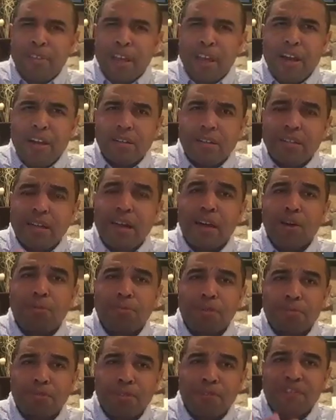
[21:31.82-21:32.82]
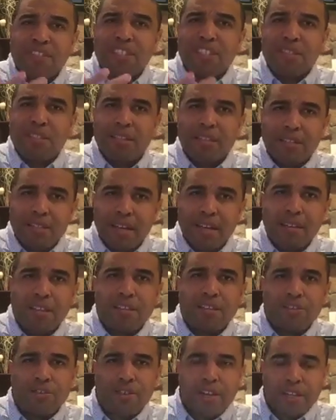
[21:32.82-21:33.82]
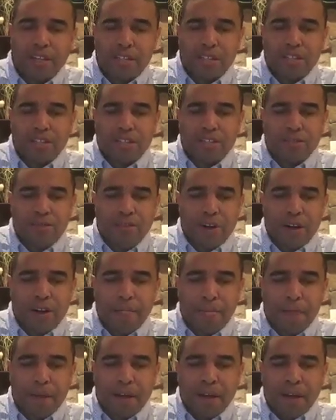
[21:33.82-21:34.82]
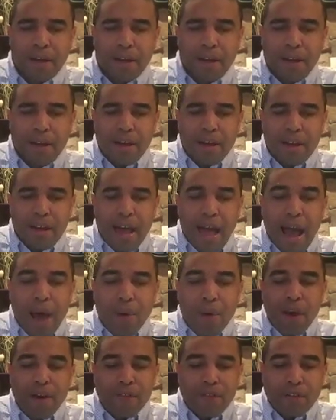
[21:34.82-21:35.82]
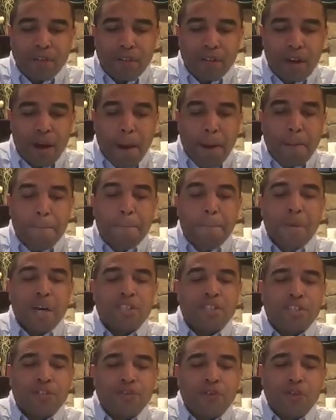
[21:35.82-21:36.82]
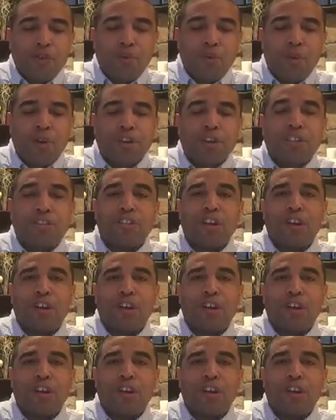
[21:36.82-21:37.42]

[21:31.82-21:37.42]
there to help them to facilitate this transition, right? However, much of your work has